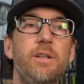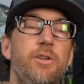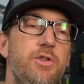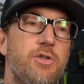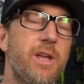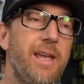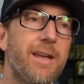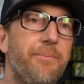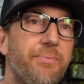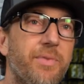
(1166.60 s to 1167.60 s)
dude, you
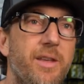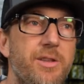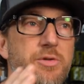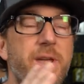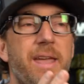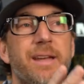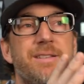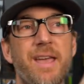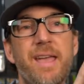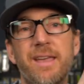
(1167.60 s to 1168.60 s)
can't you can't
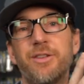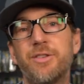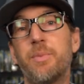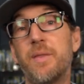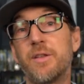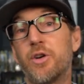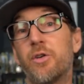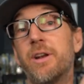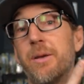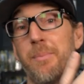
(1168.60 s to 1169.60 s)
take something that's
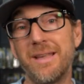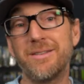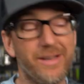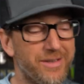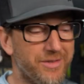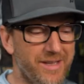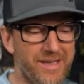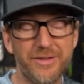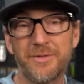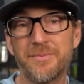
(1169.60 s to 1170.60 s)
already amazing like a
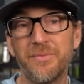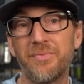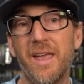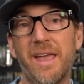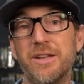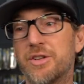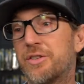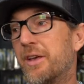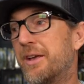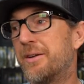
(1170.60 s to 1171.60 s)
Steez and
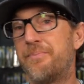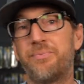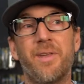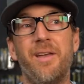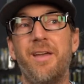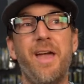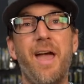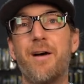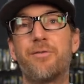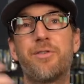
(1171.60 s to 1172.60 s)
just like
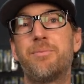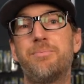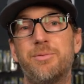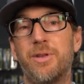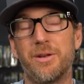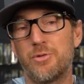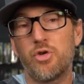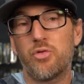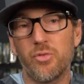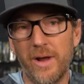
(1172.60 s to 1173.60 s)
have the
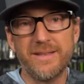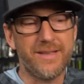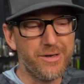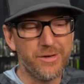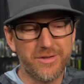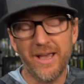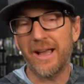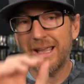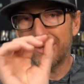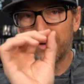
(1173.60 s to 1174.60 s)
crazy new
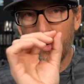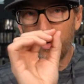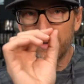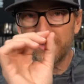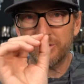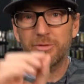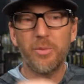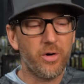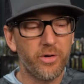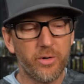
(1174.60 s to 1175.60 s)
tech. It's always
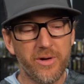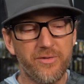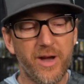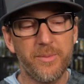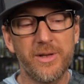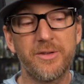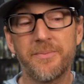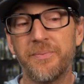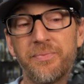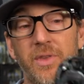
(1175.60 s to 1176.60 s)
small little refinements.
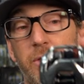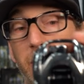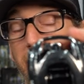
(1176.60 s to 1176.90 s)
The